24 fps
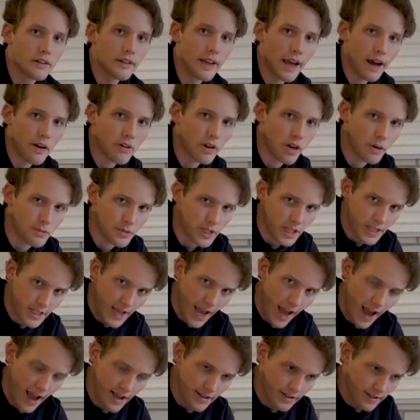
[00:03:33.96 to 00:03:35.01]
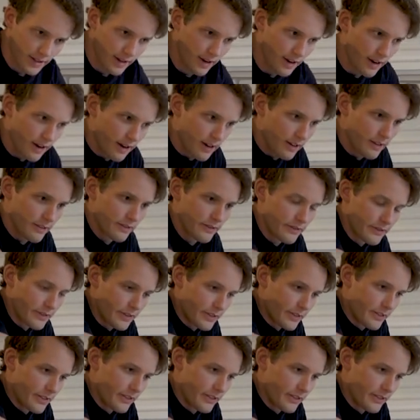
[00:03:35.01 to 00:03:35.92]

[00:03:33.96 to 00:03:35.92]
Now comes the task of